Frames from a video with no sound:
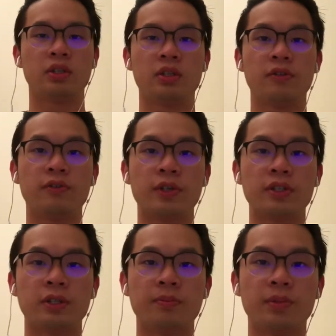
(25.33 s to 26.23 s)
For
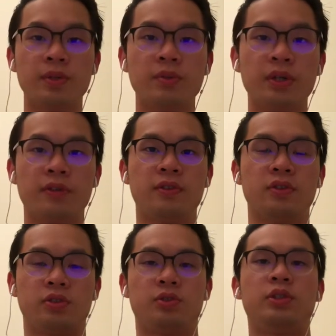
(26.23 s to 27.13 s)
example, we have the
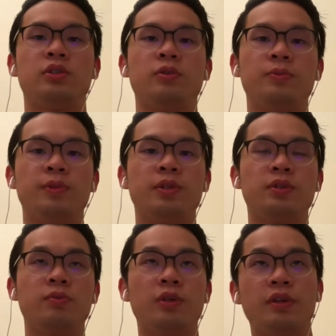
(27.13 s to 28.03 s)
Australian
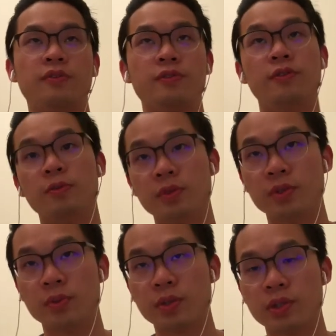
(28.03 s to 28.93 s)
Open, we have the Formula
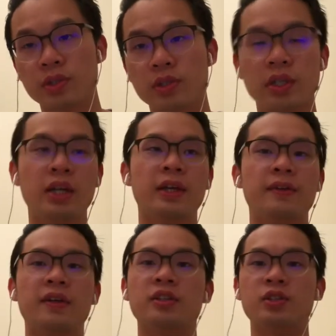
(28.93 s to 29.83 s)
One
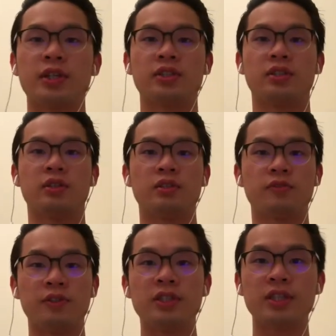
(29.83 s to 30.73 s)
that attracts a lot
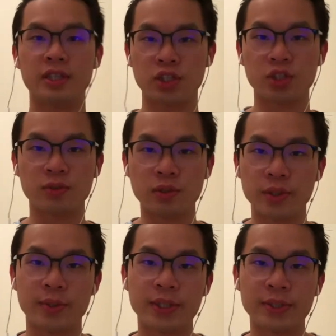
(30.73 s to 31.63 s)
of international
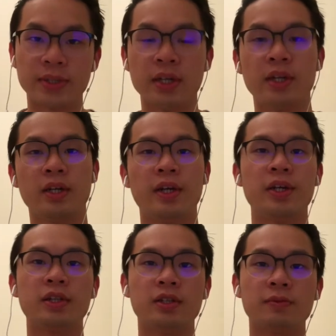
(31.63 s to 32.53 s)
tourists. And
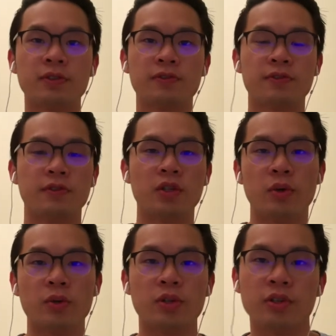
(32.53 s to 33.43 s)
in terms of
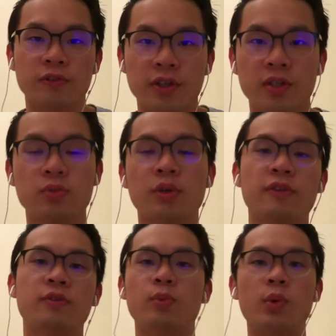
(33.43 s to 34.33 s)
local events, we
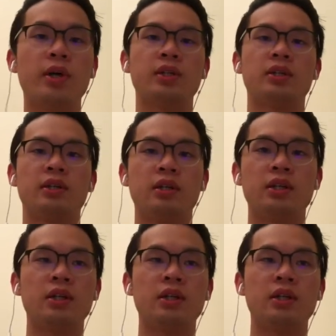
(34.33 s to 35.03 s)
have the White Night,